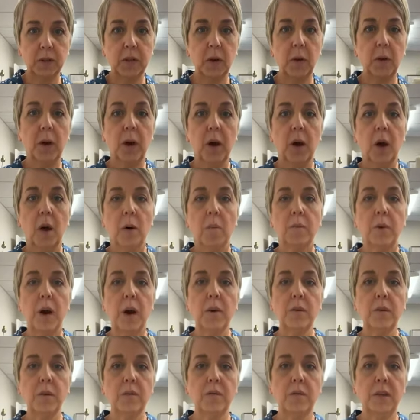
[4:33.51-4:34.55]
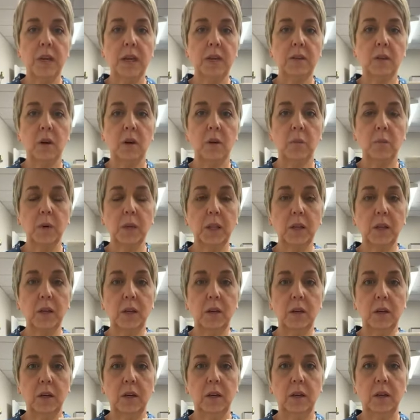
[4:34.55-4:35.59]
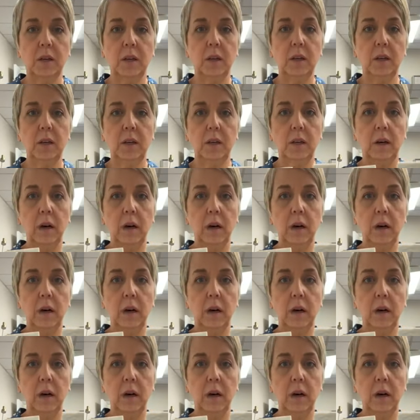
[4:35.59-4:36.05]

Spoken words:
So both of these are really good